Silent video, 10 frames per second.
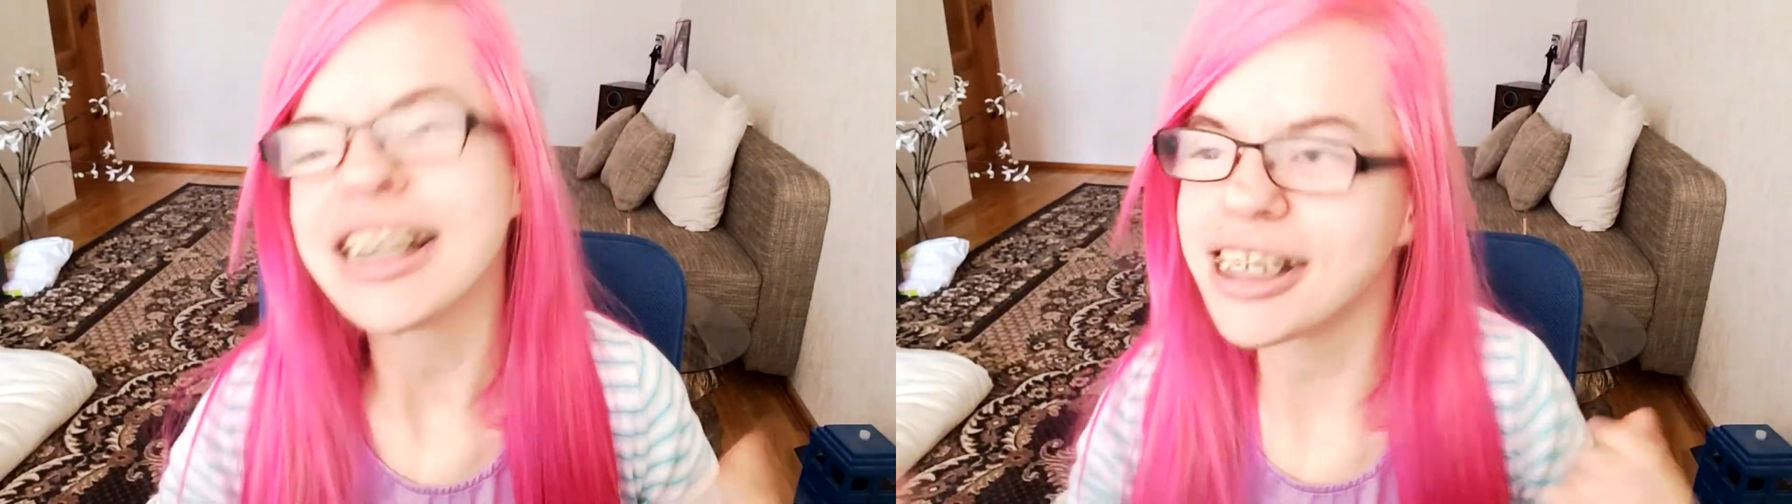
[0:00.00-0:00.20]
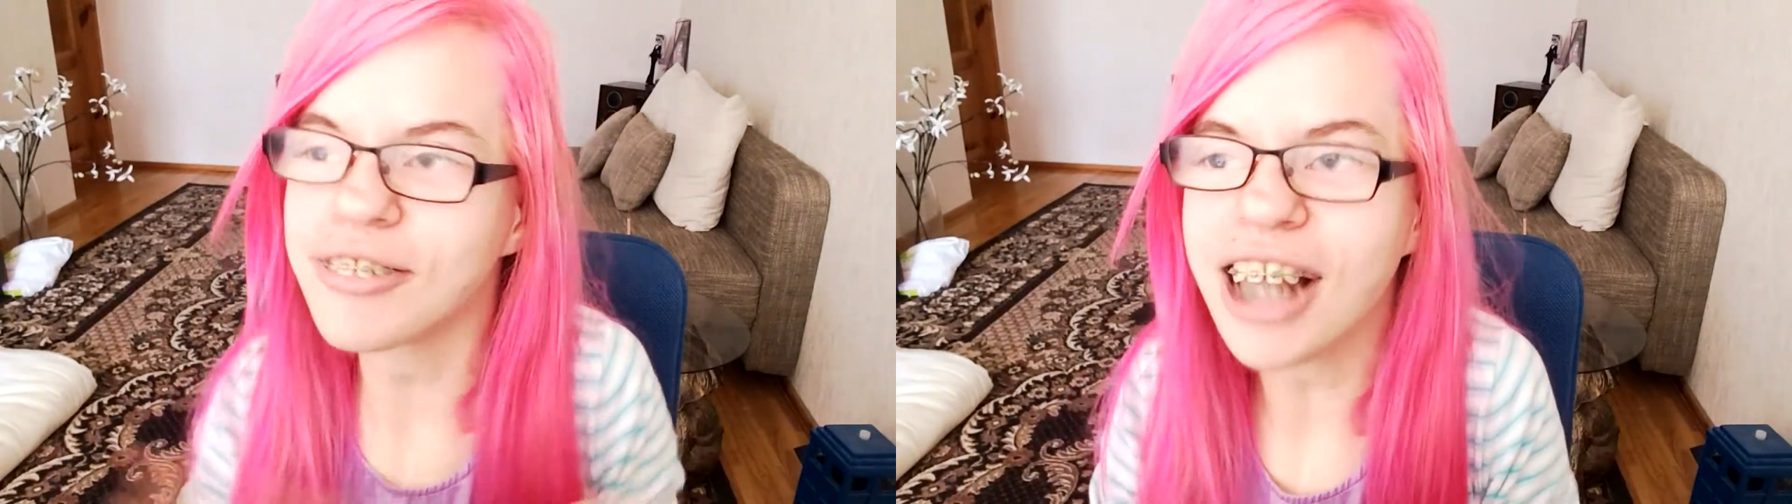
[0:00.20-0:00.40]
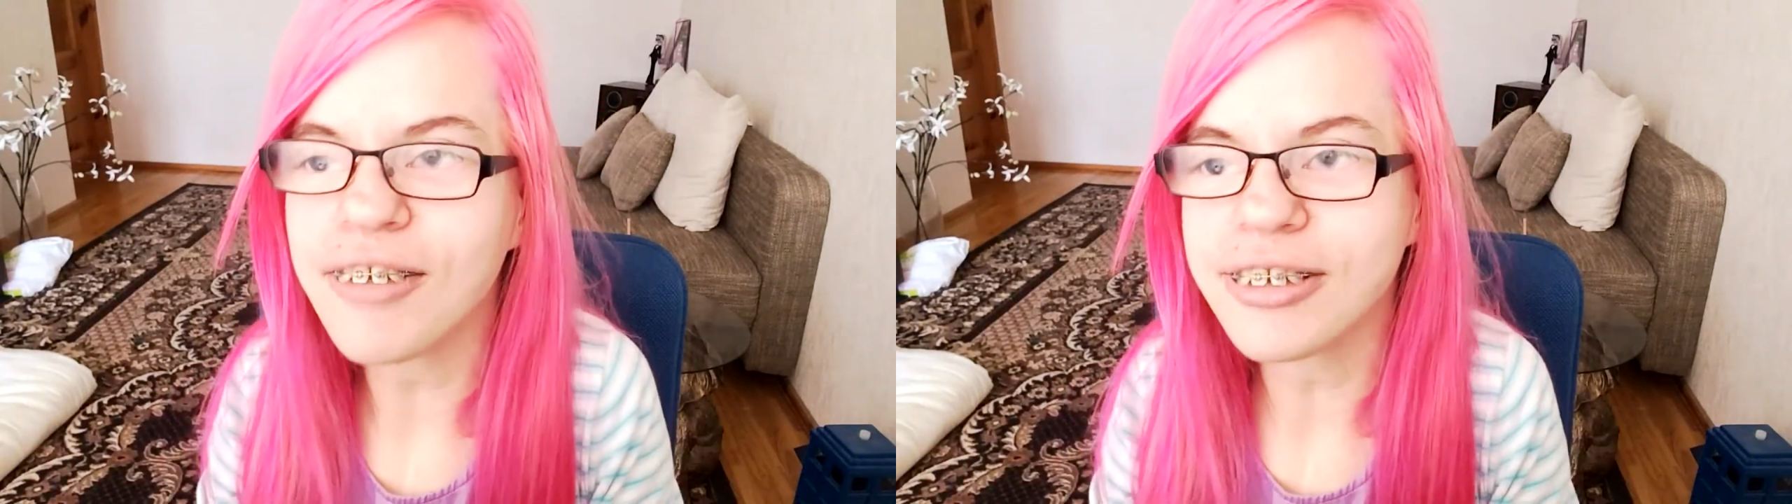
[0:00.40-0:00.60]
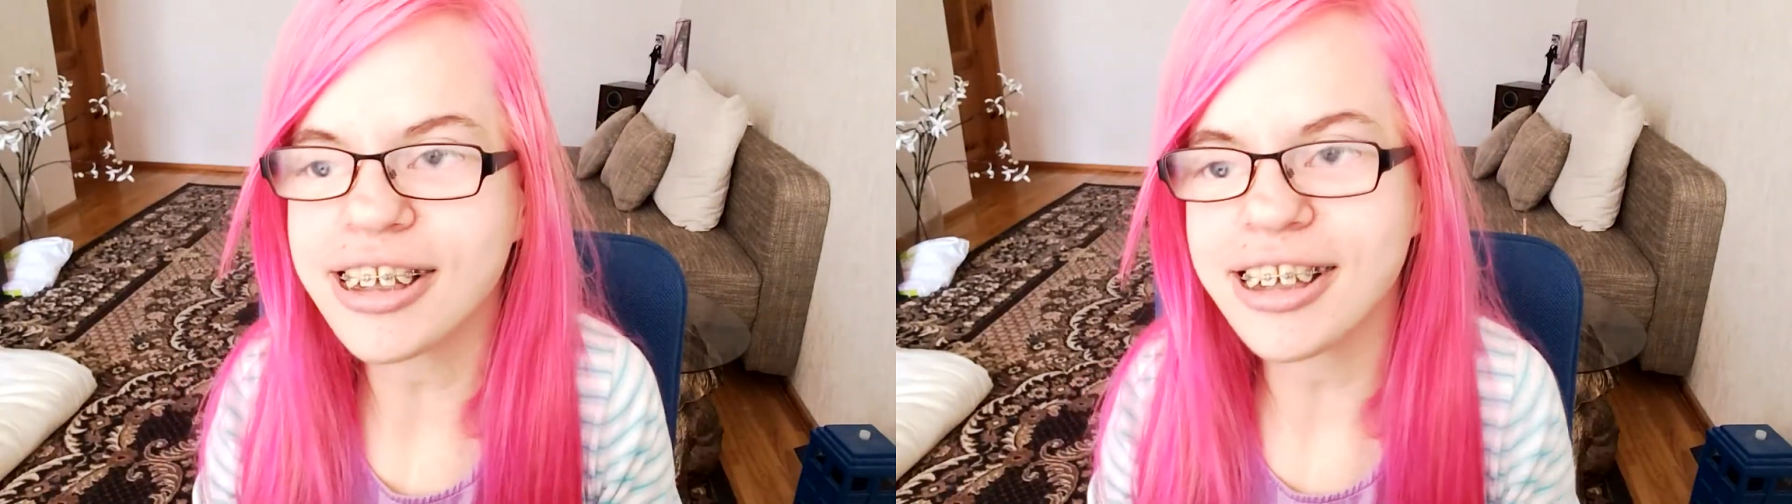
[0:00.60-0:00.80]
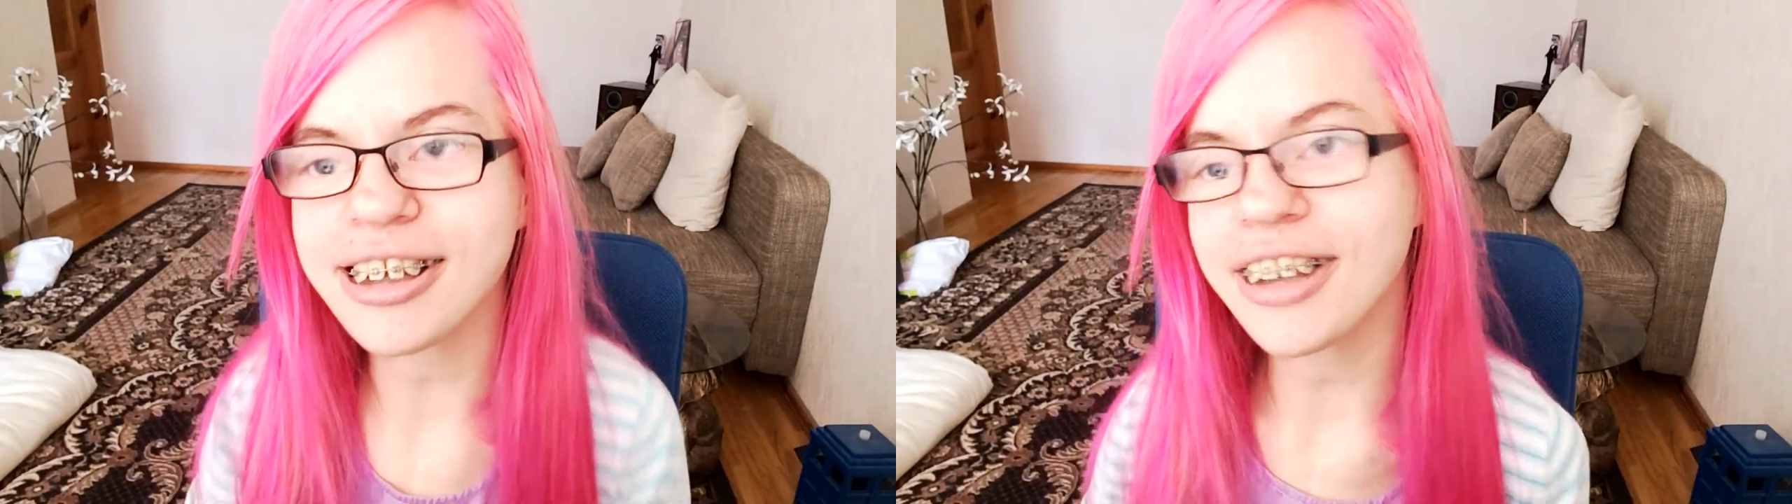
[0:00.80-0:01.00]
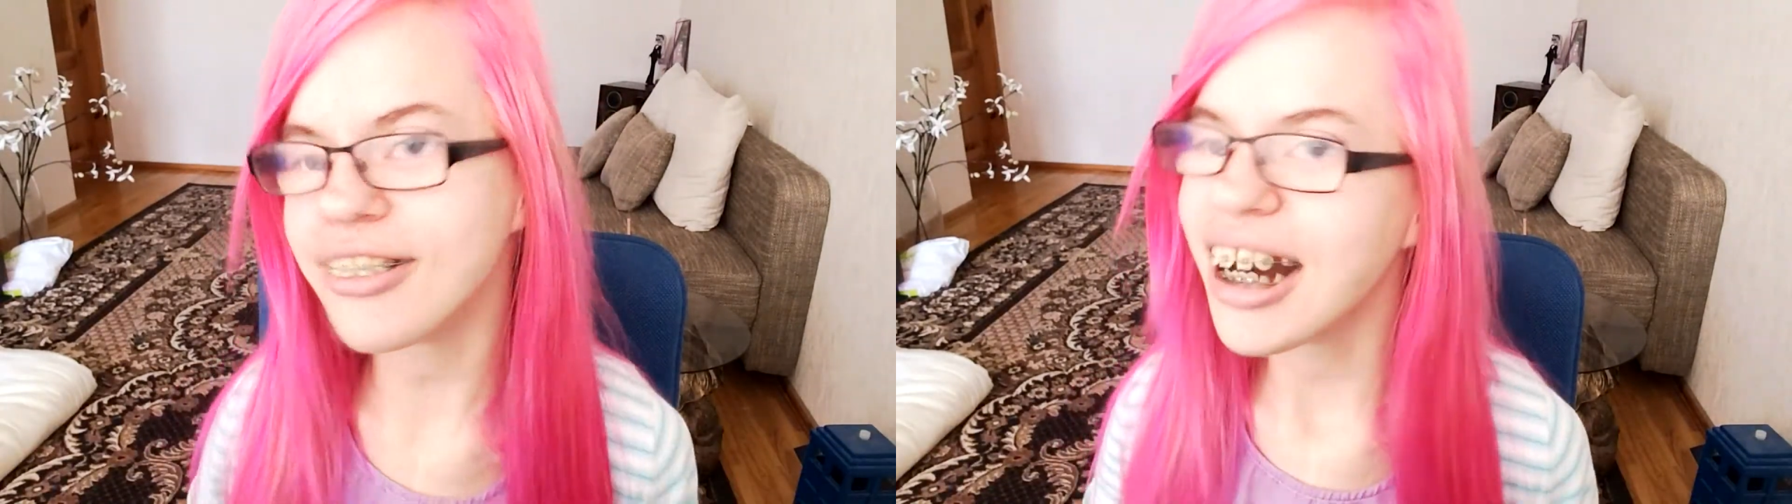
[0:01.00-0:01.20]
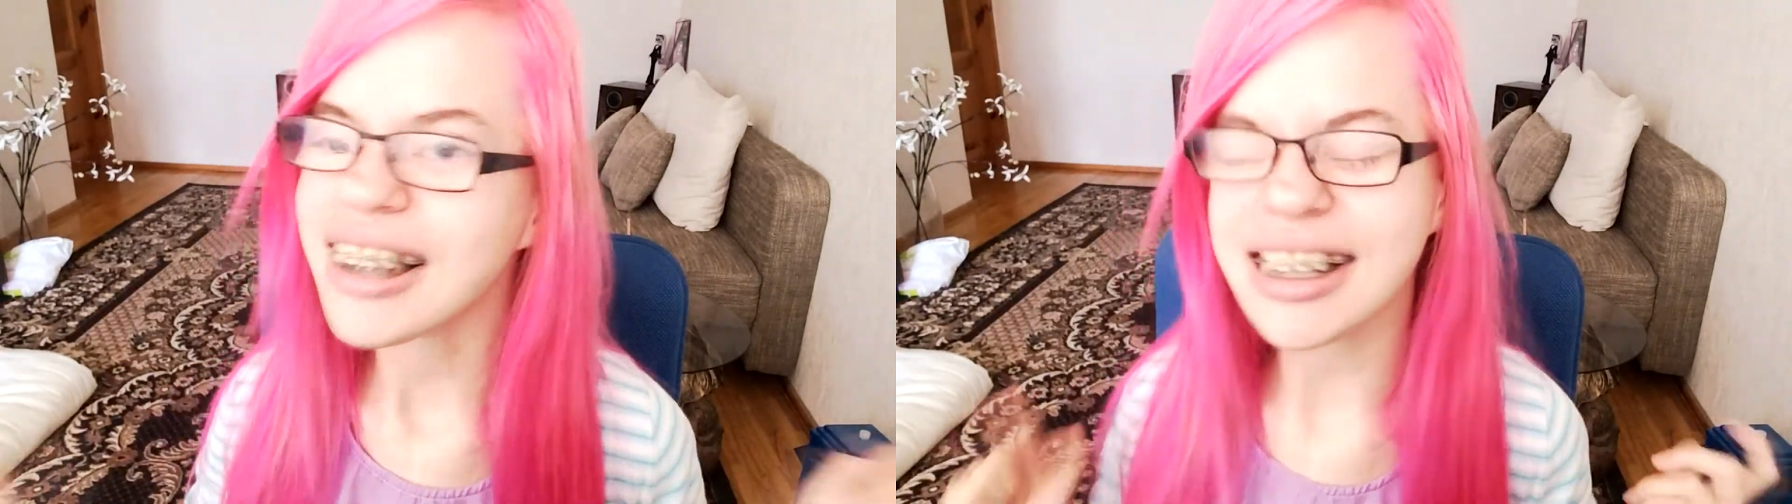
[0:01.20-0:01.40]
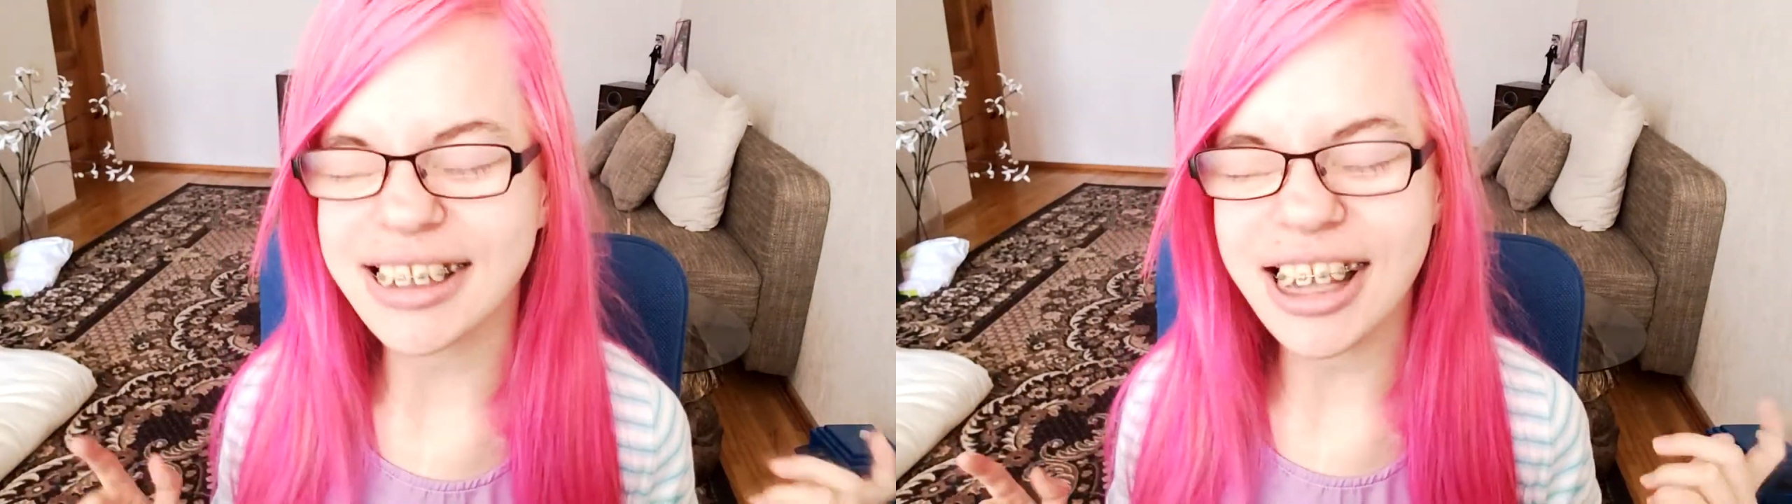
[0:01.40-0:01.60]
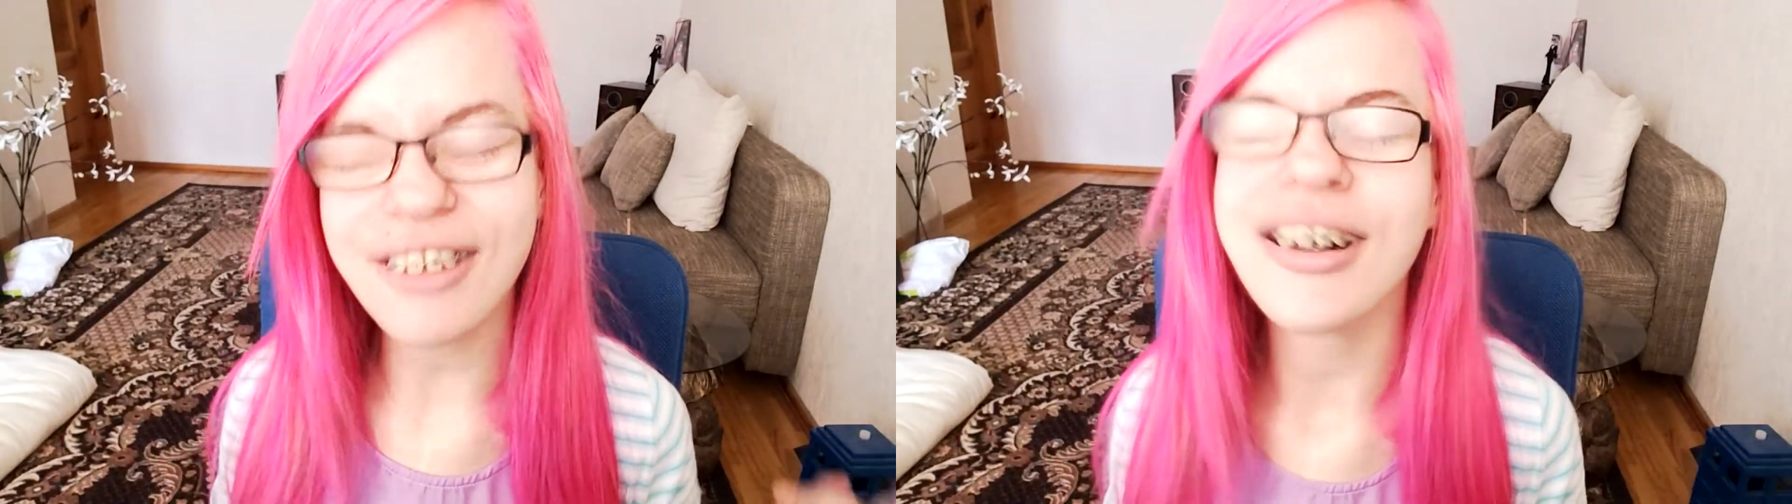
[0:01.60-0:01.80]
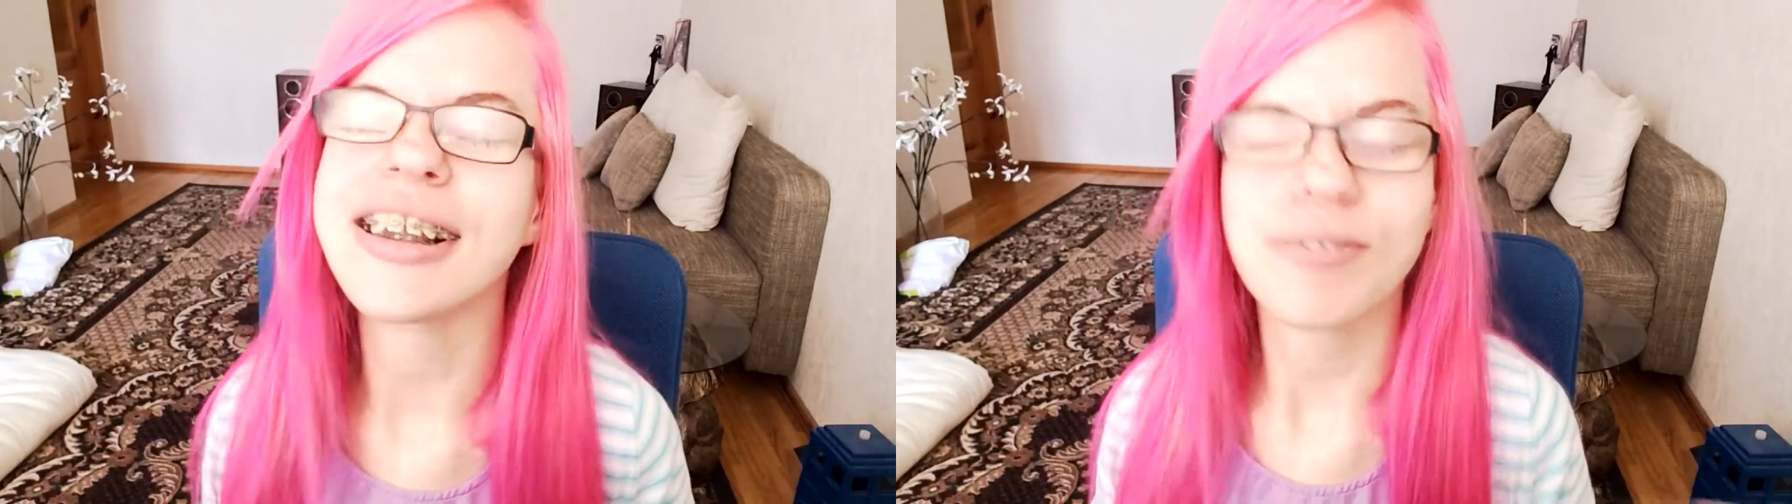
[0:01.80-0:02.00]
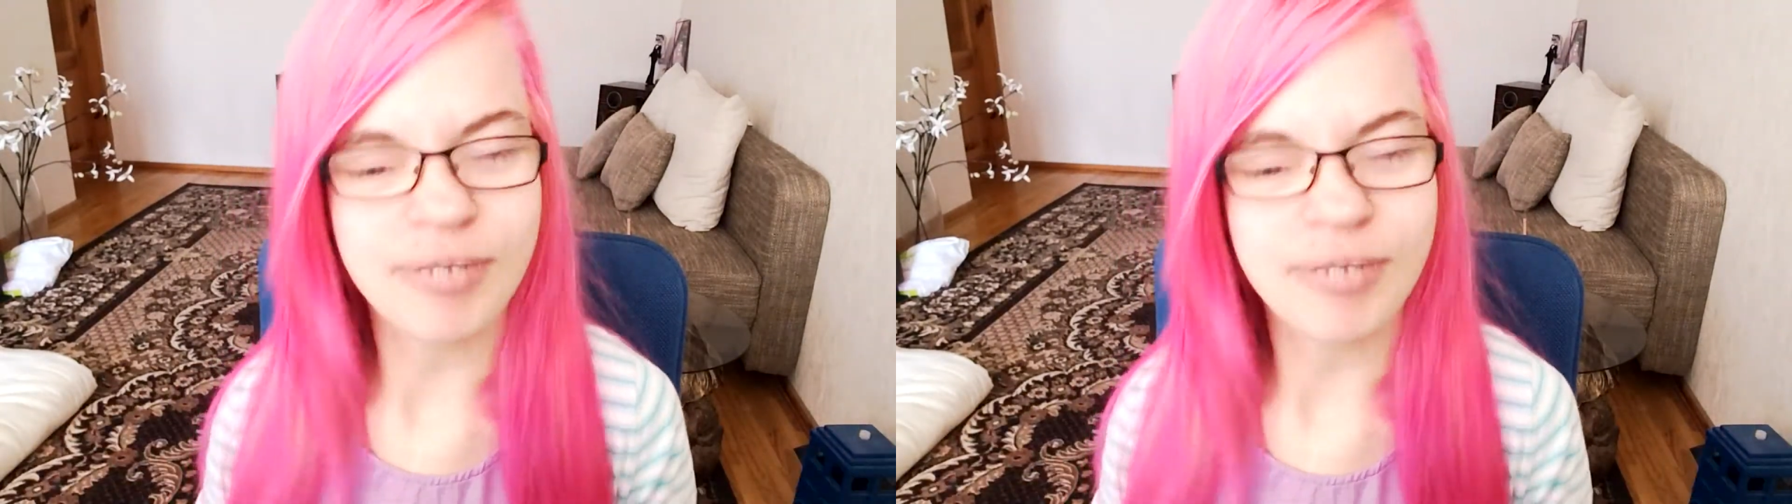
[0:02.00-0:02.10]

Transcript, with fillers: So without further ado, let's go,